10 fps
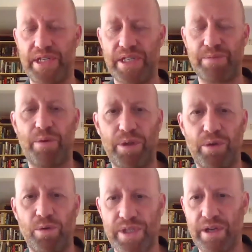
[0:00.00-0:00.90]
but will
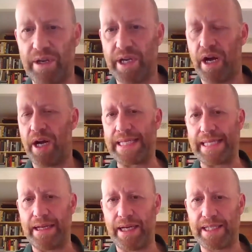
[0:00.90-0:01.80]
also look at
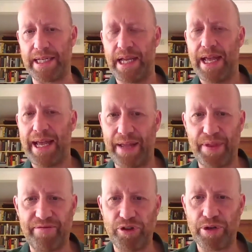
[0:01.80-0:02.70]
isoniazid and the
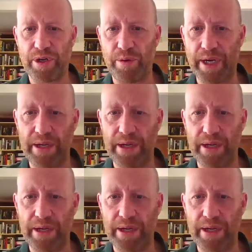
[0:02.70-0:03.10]
fluoroquinolones.